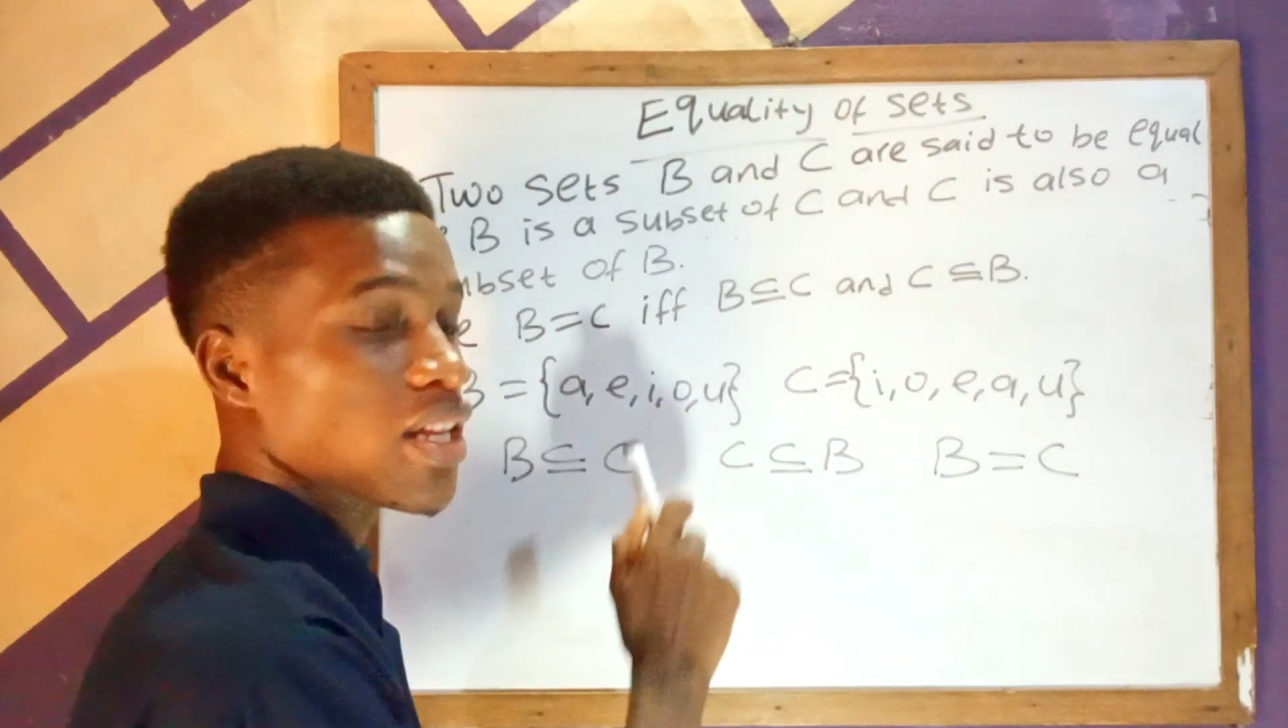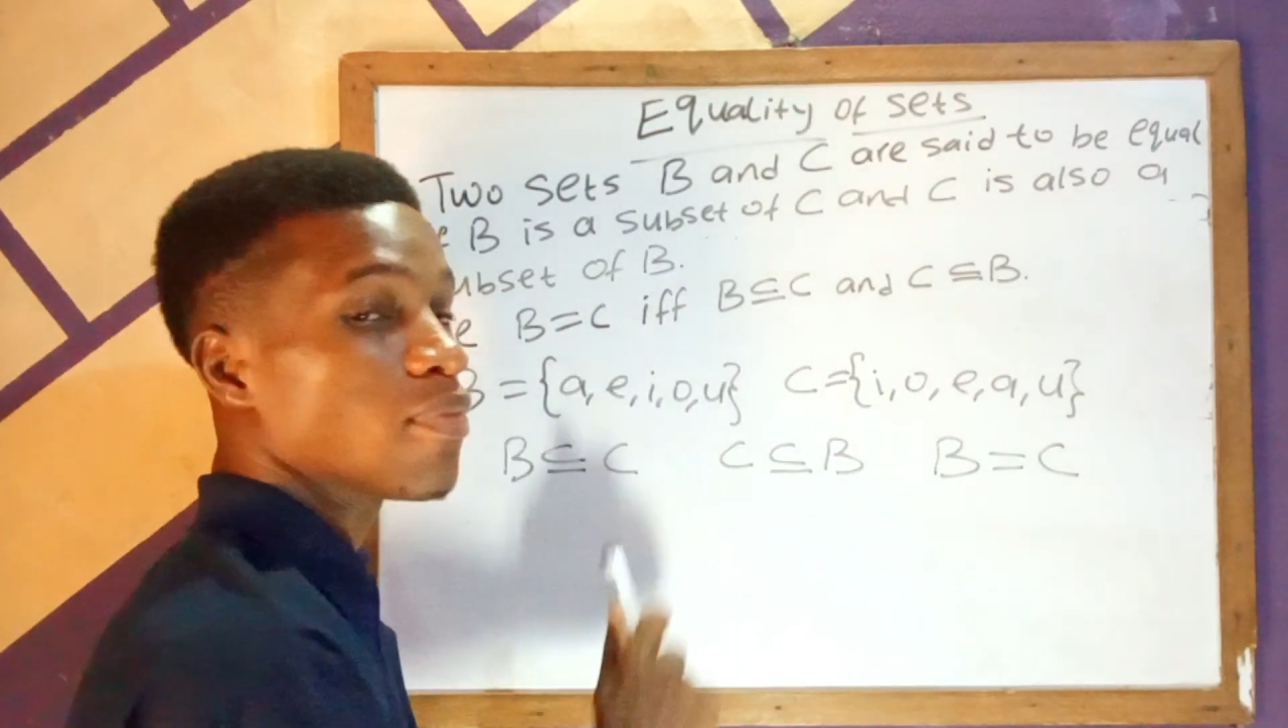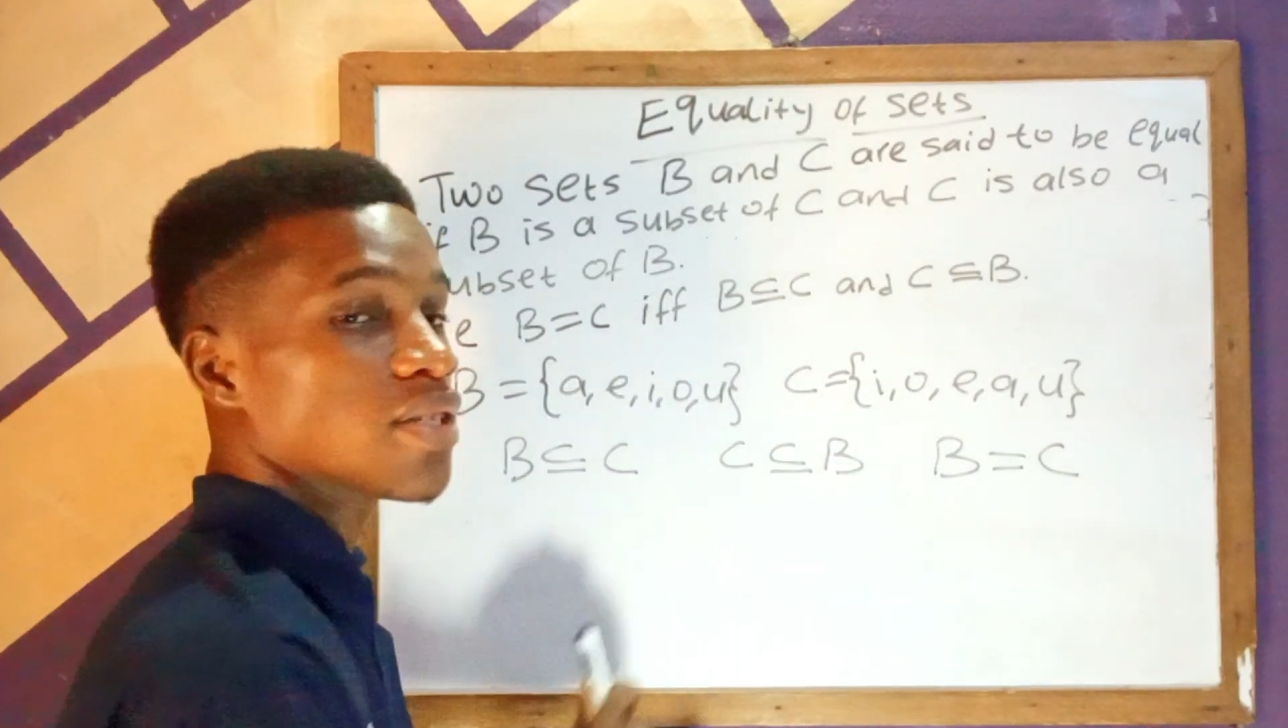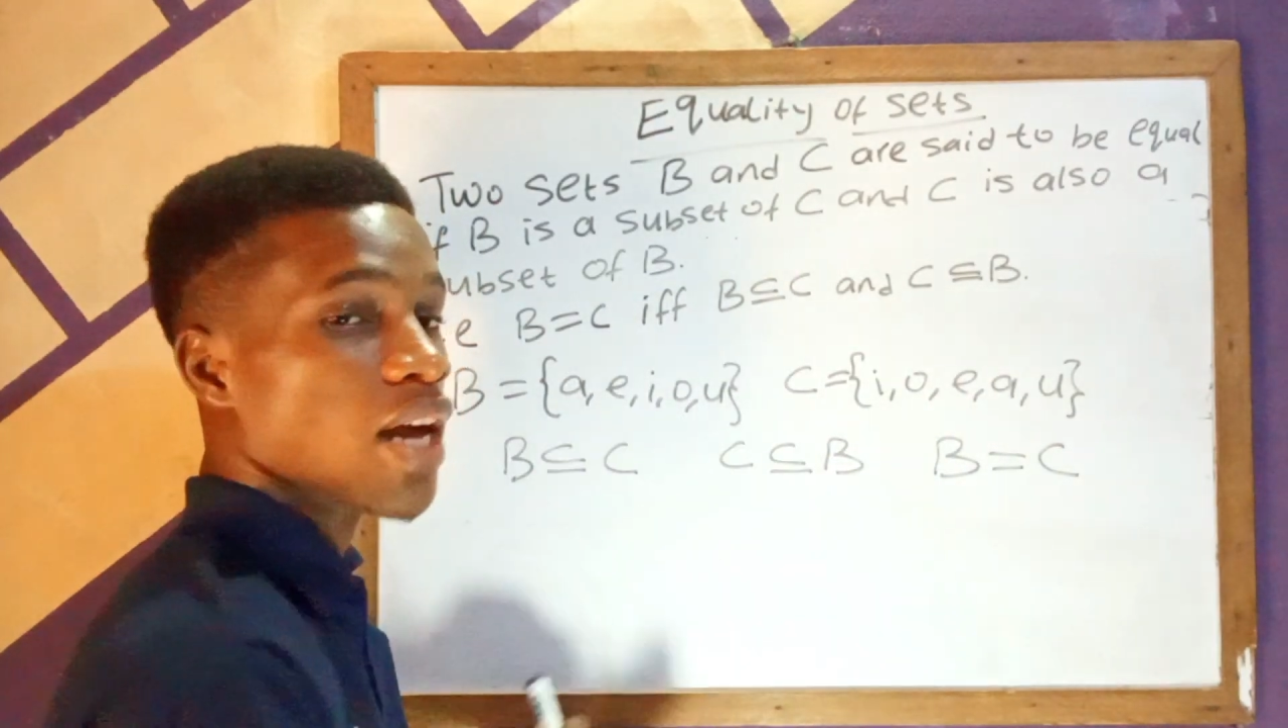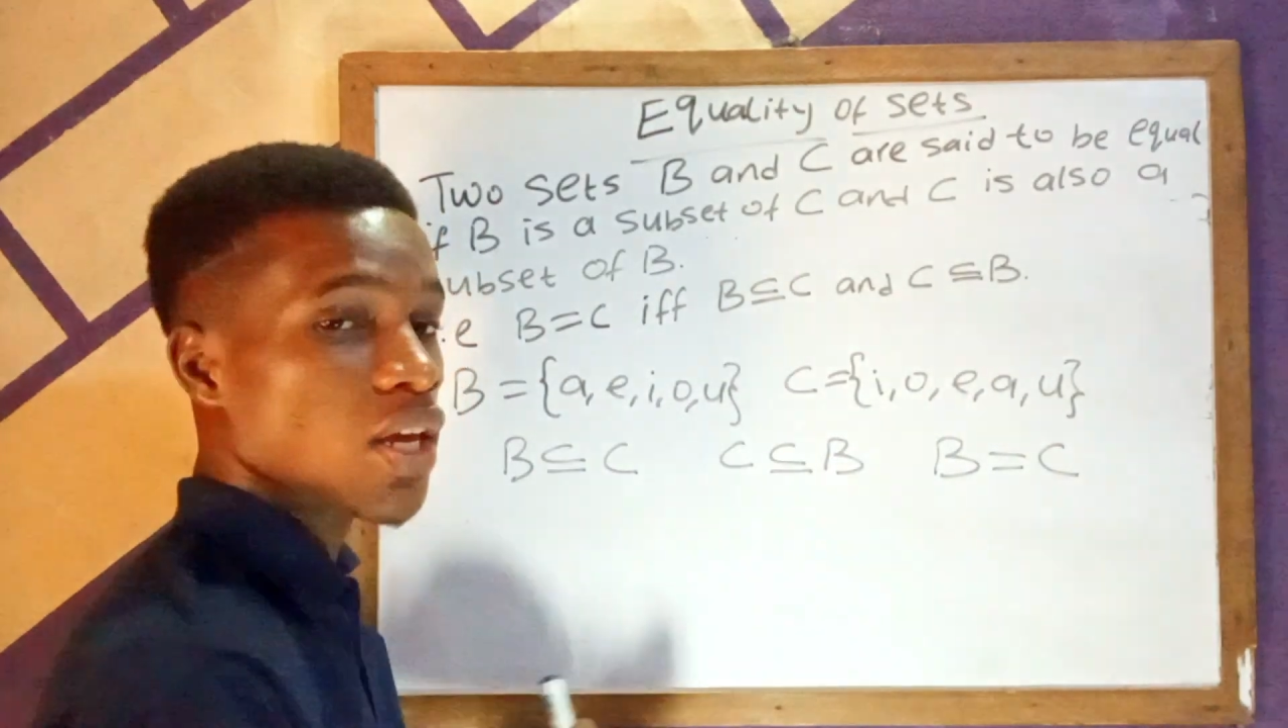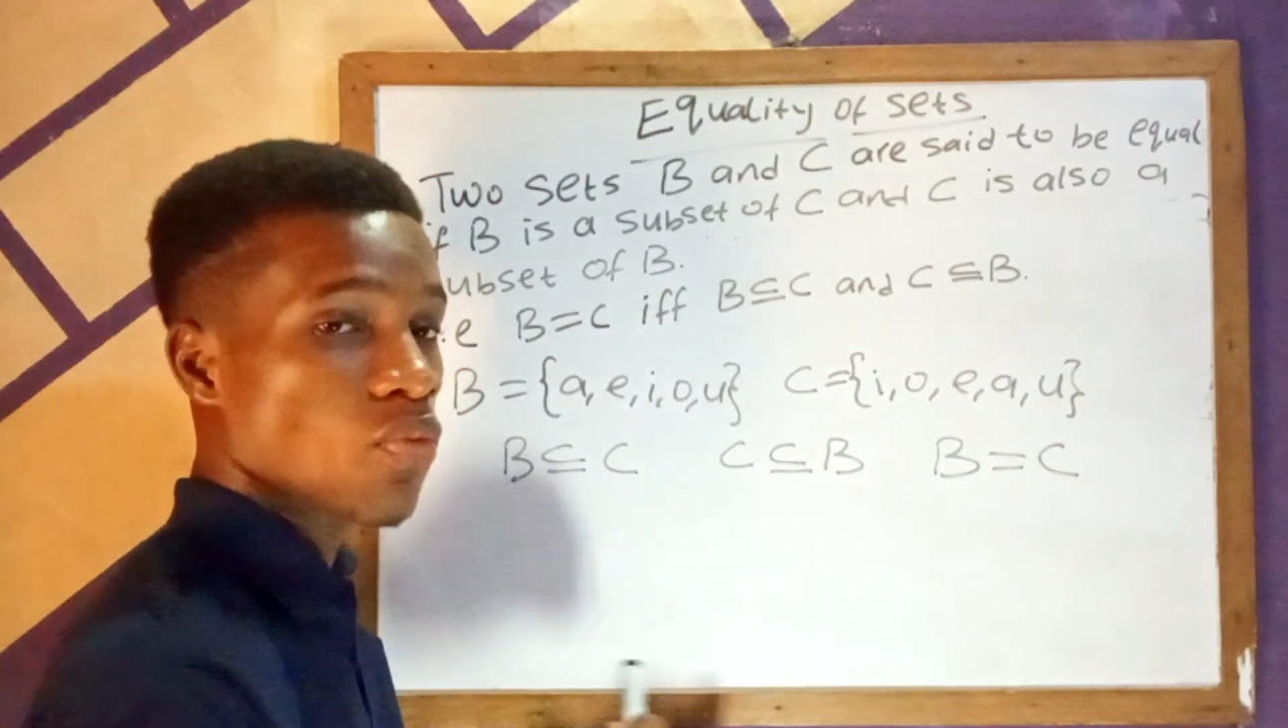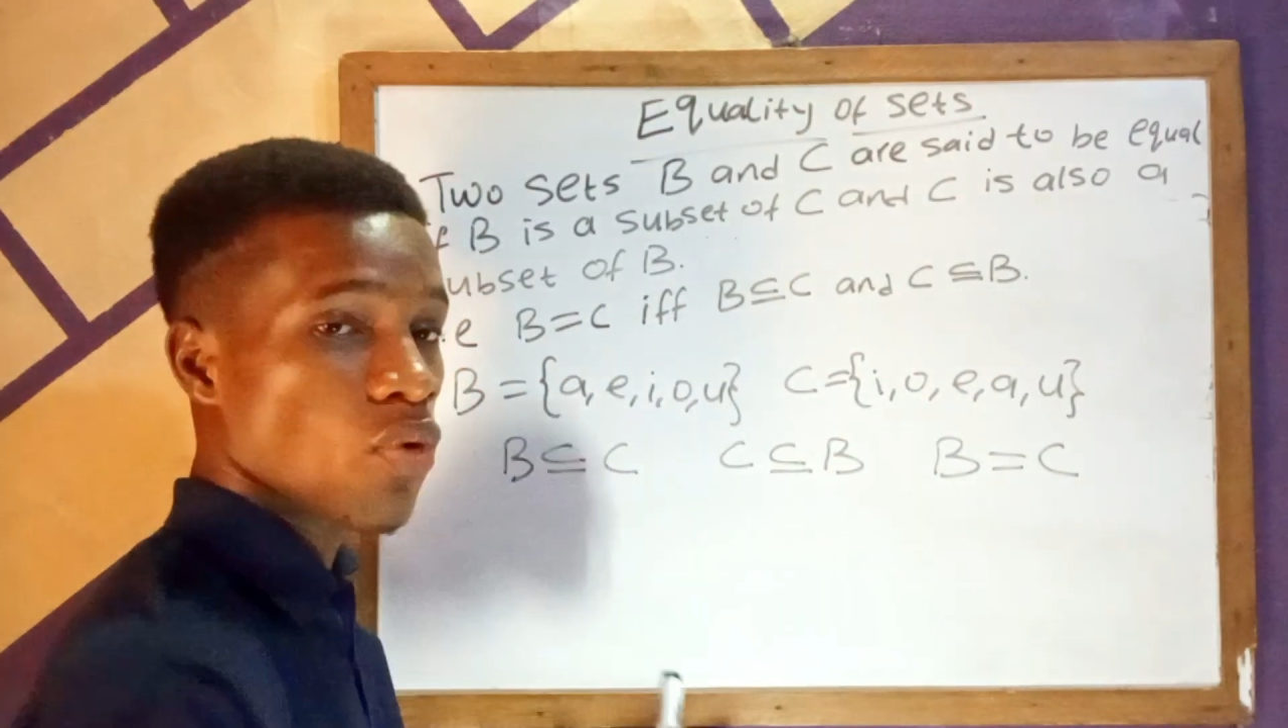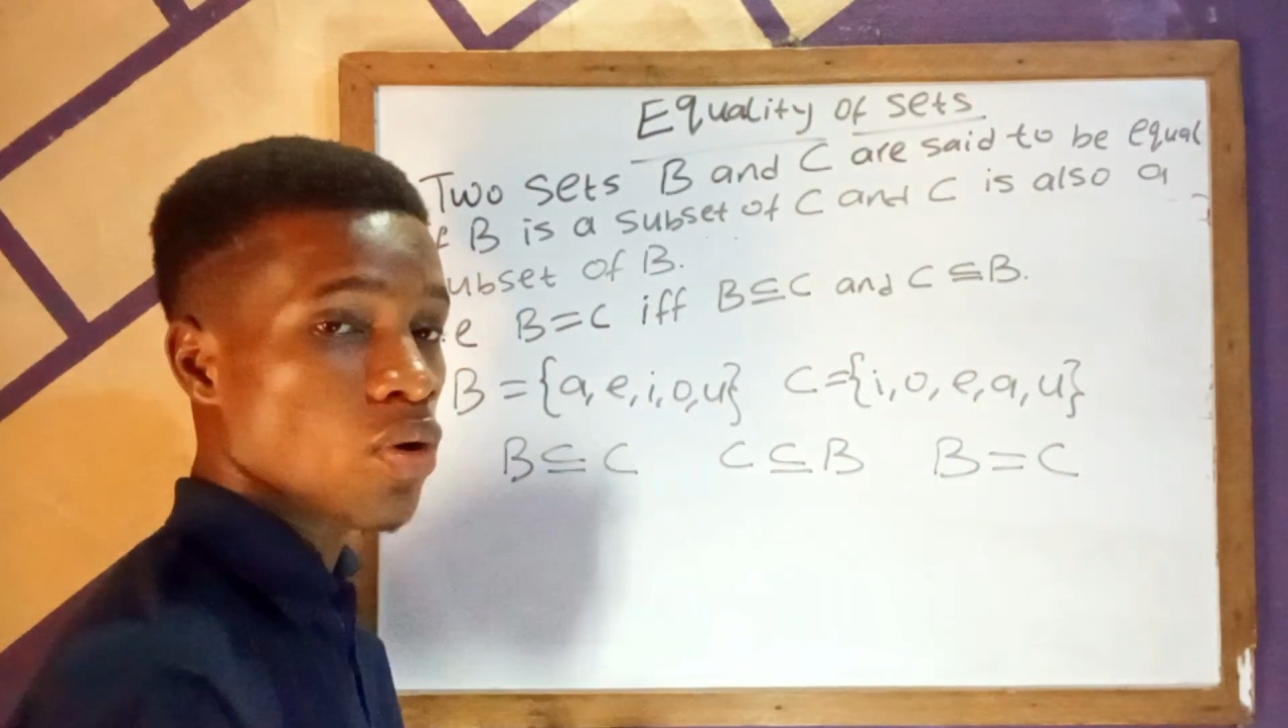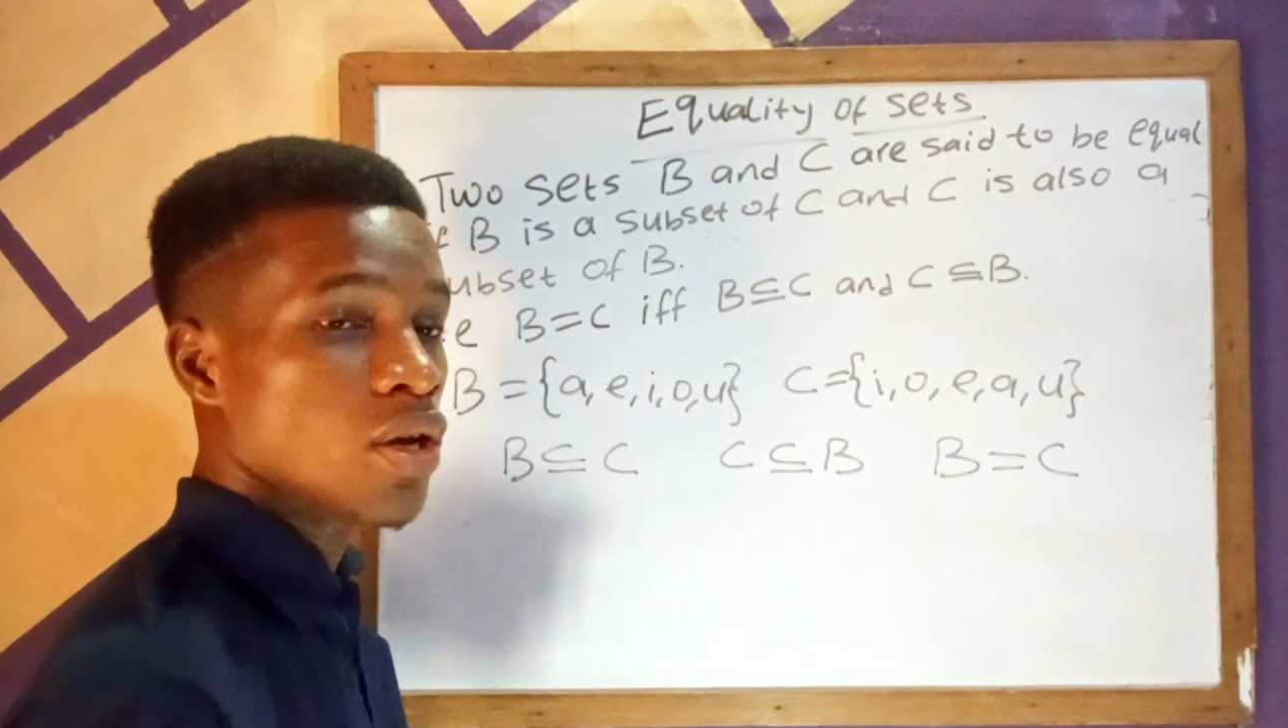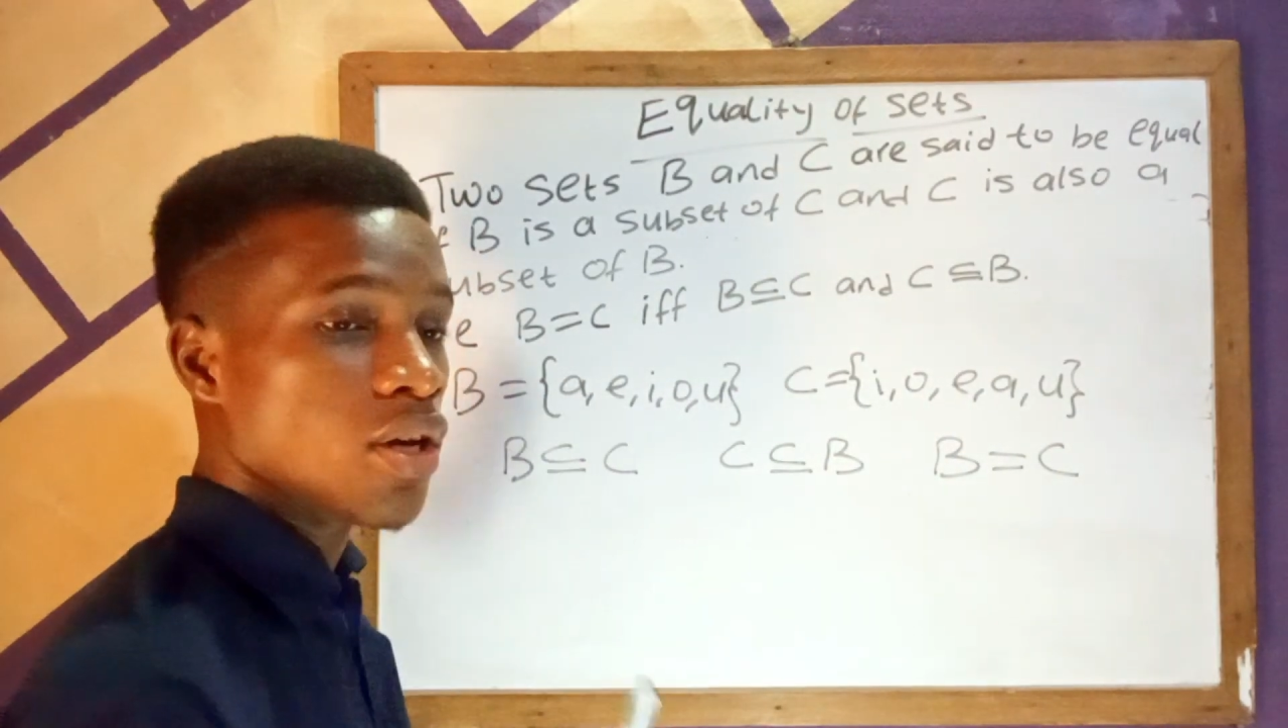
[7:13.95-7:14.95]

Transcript: That means they are equal.